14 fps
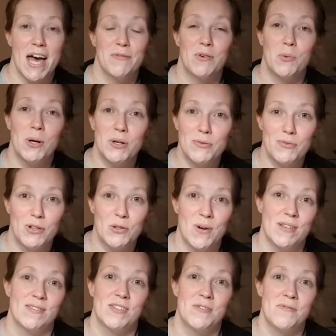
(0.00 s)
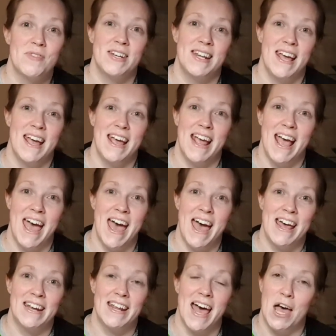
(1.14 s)
Have a wonderful rest of the day,
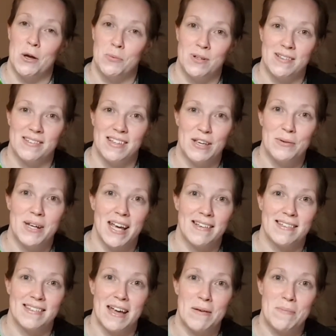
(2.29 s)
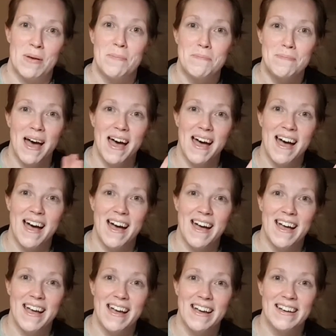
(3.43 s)
and I will see you next time.
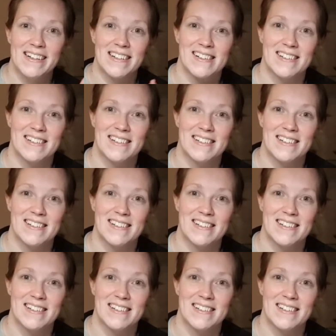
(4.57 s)
Bye!